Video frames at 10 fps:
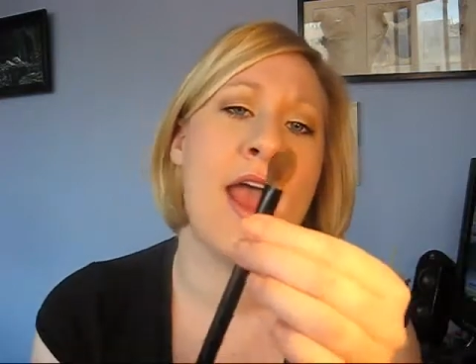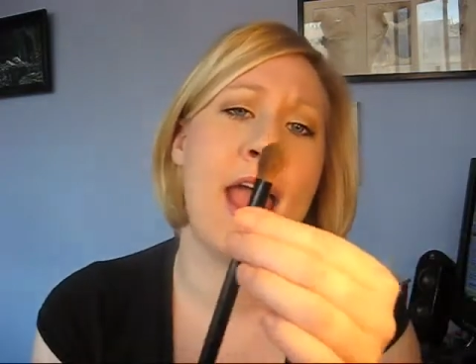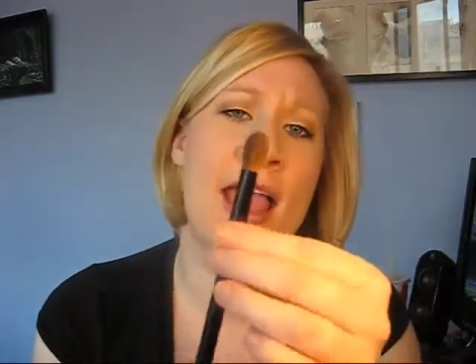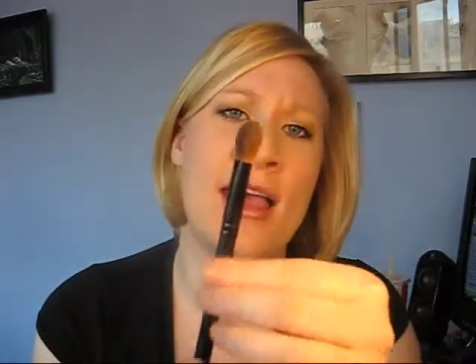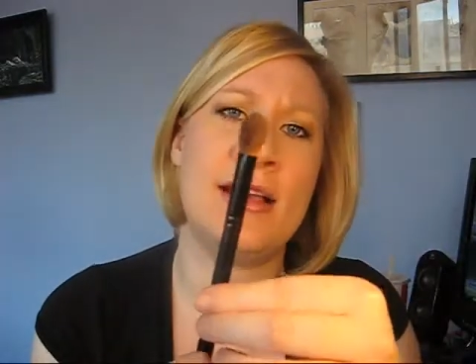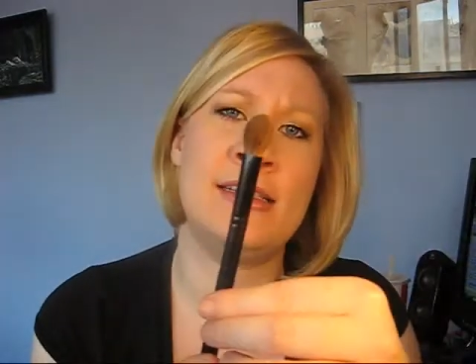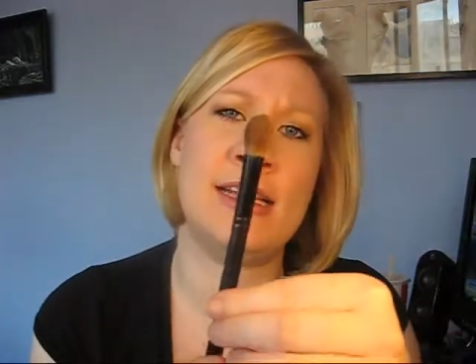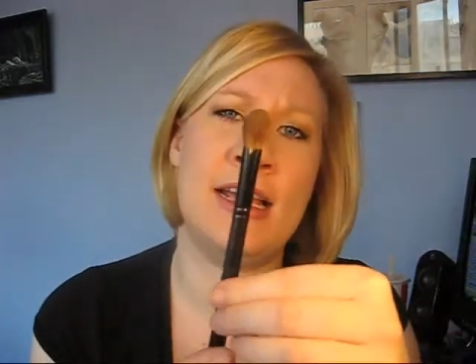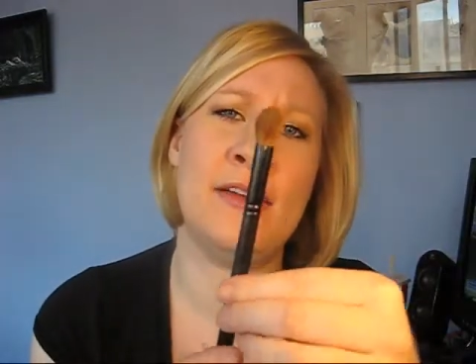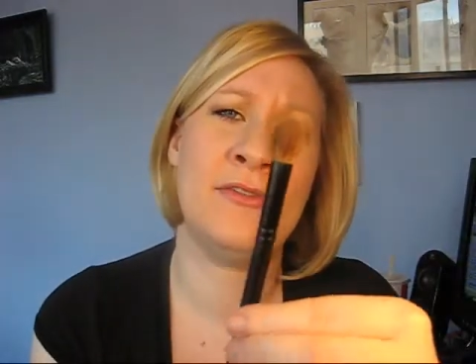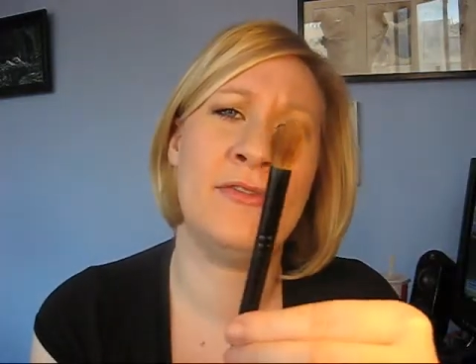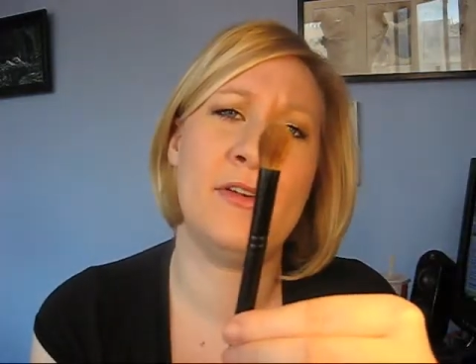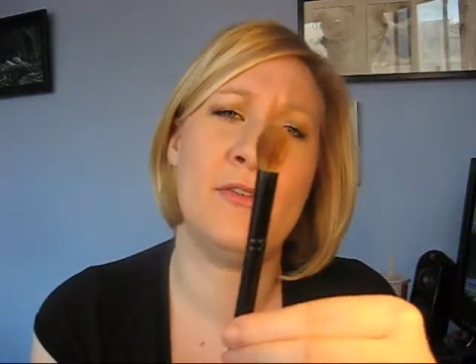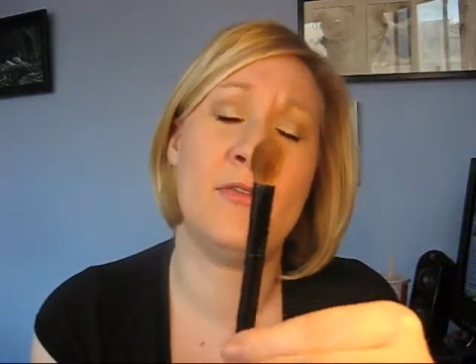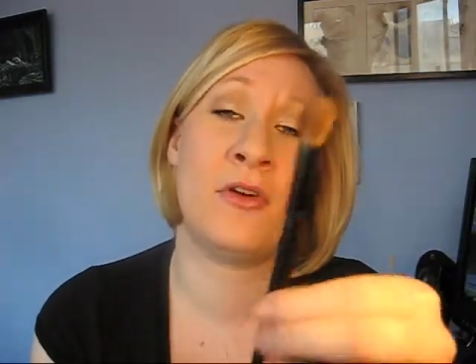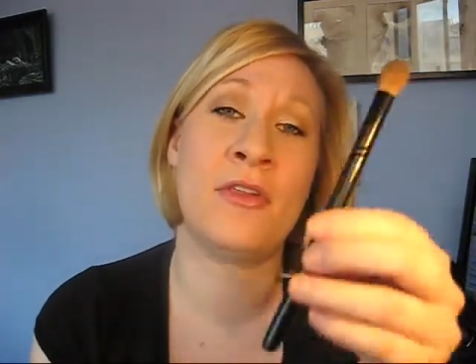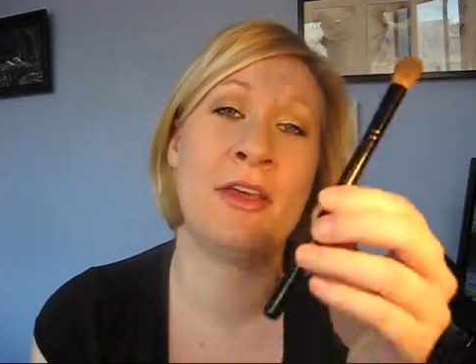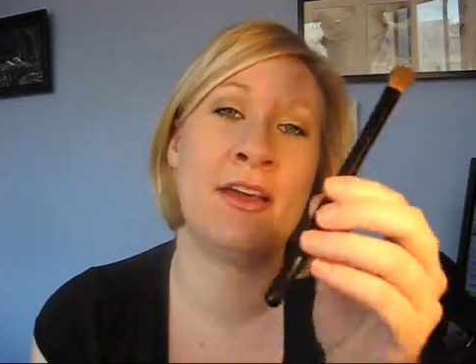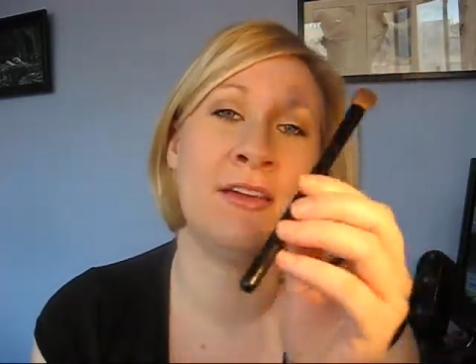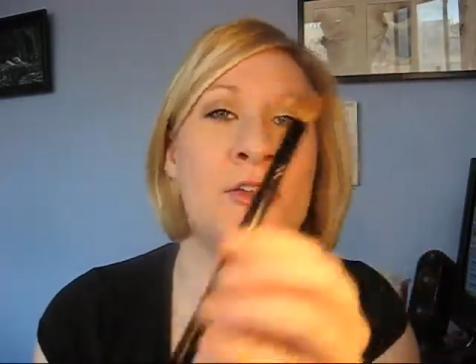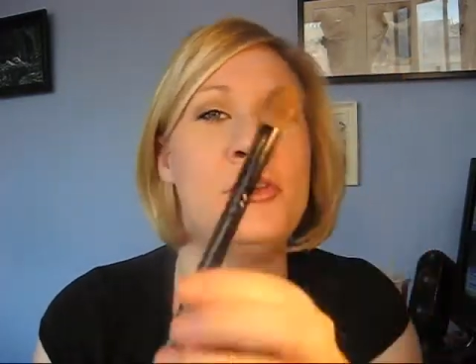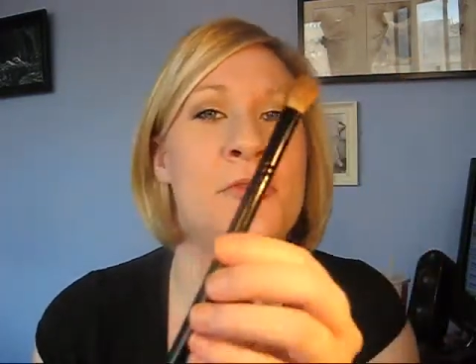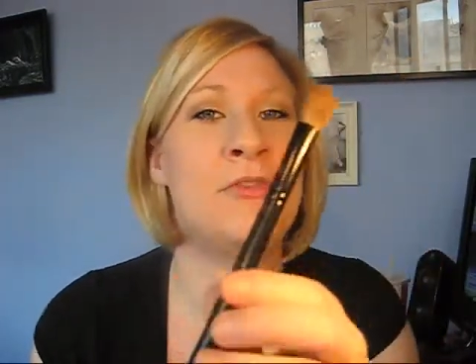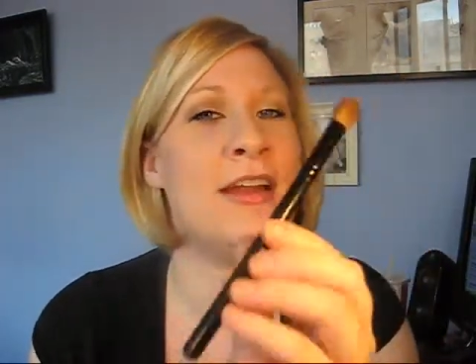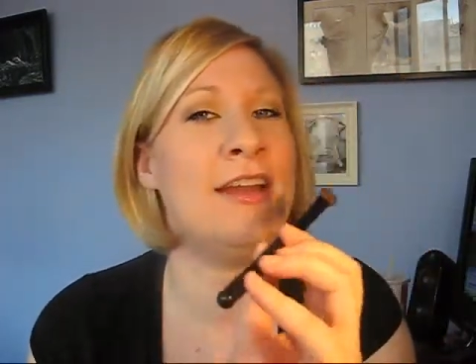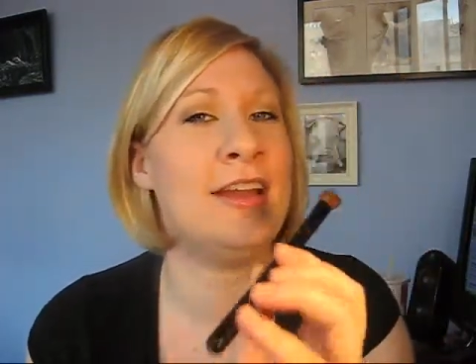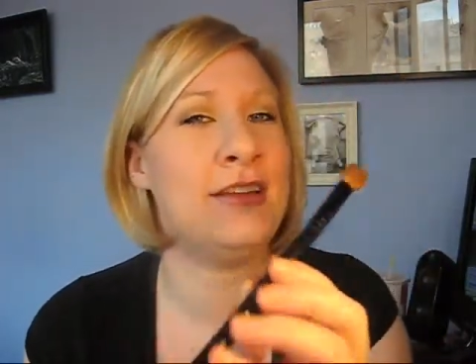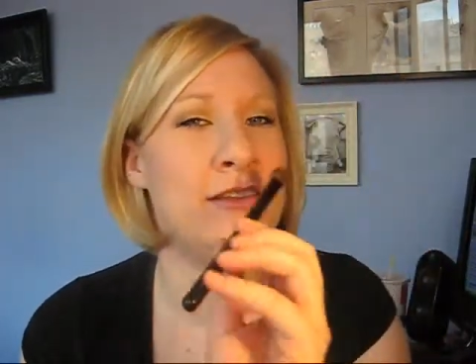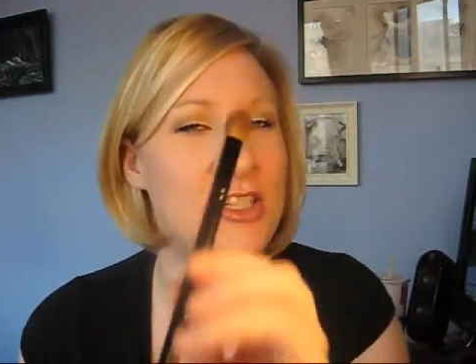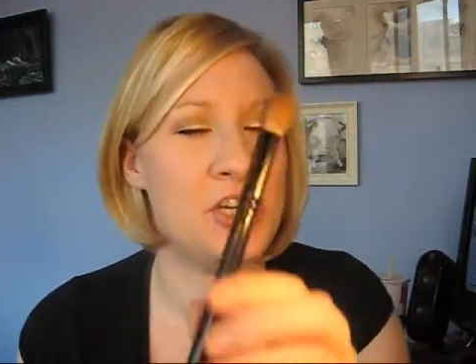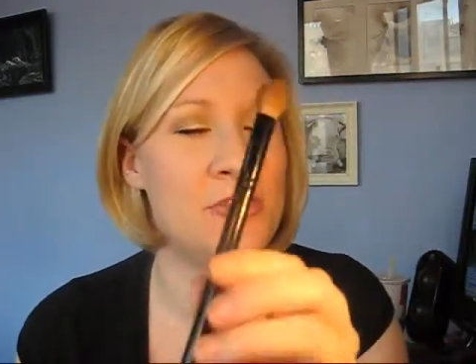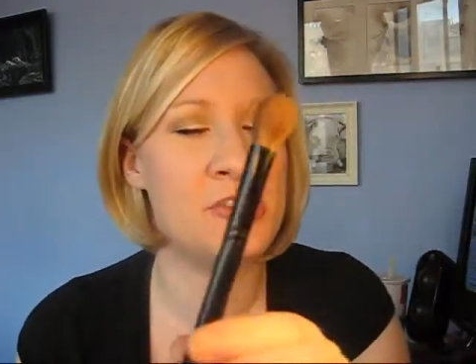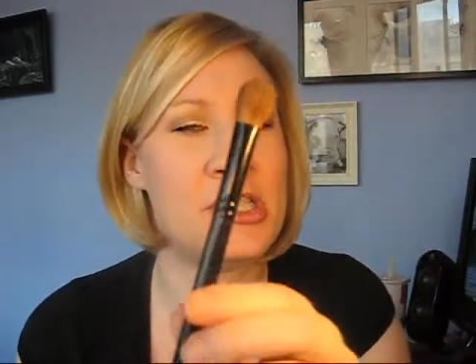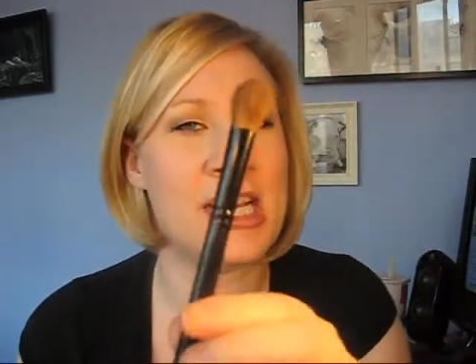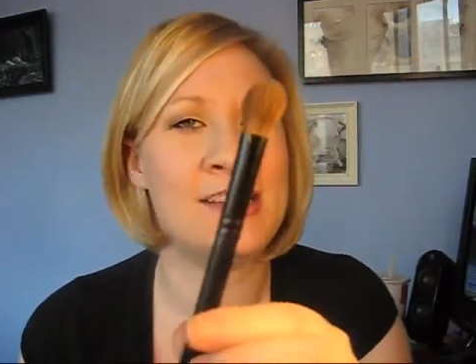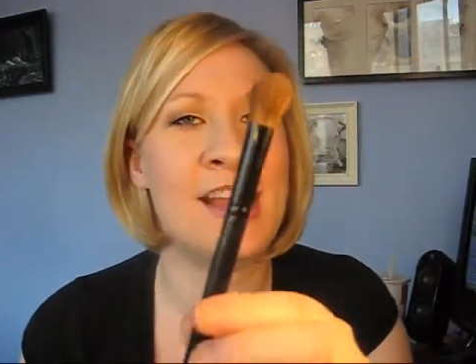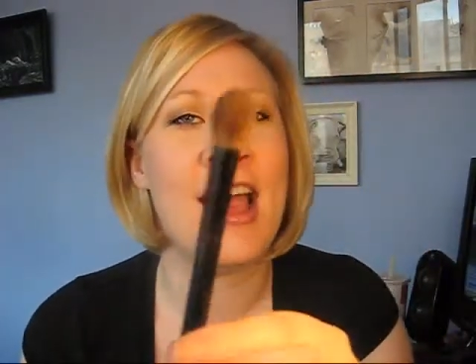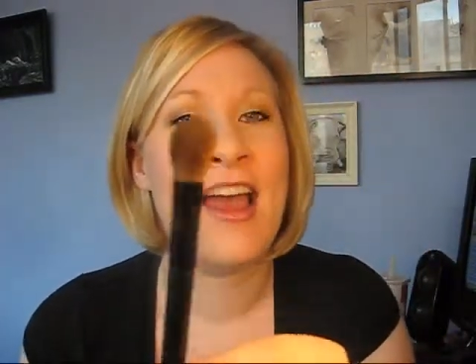And if for the YouTube friend, she knows who she is,